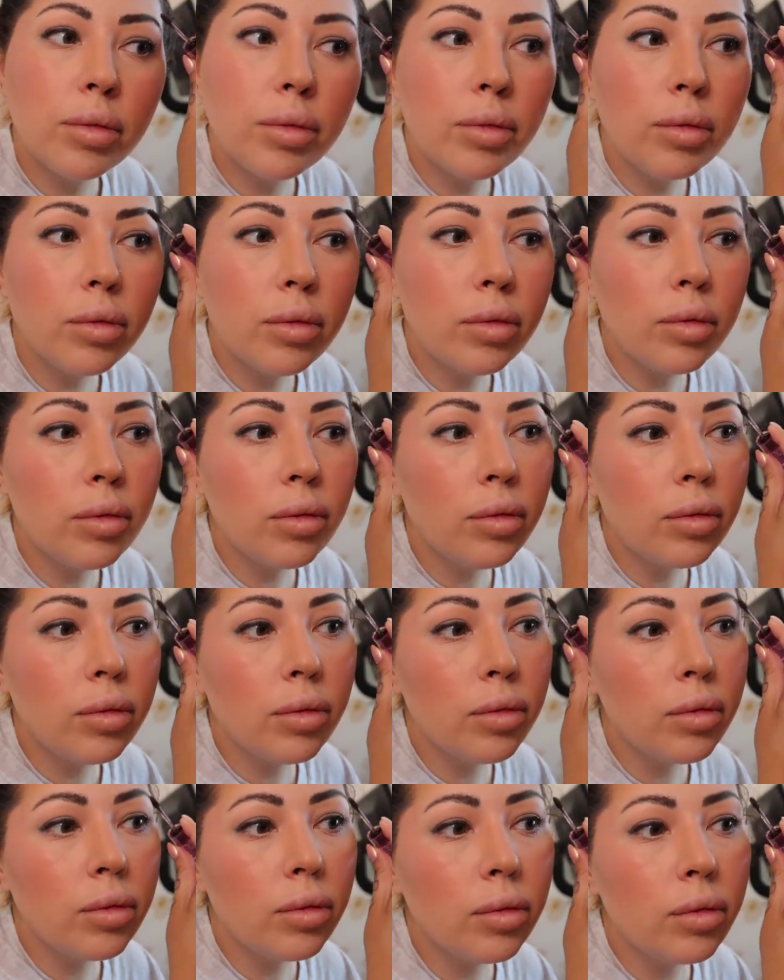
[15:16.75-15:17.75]

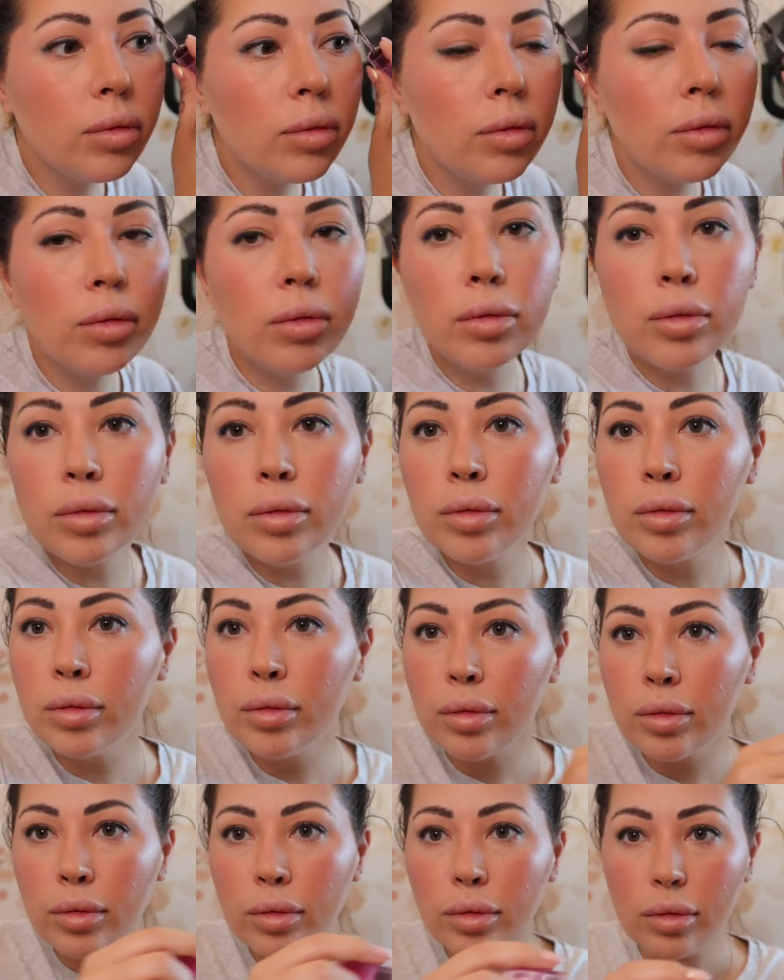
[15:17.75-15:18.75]

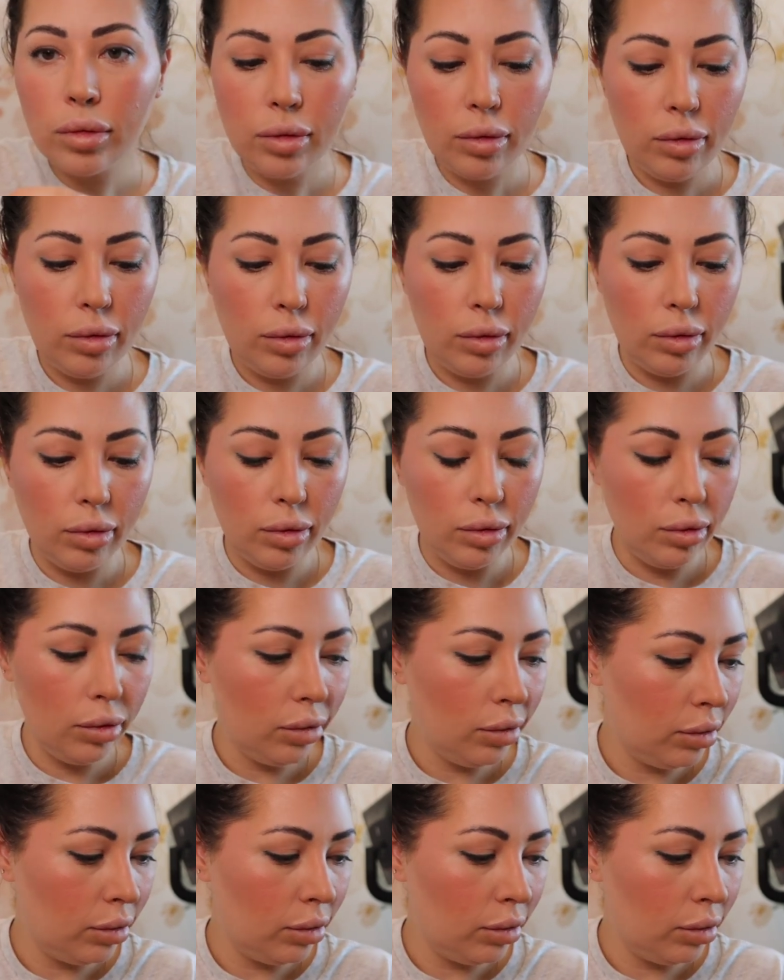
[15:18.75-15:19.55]
Nothing is said.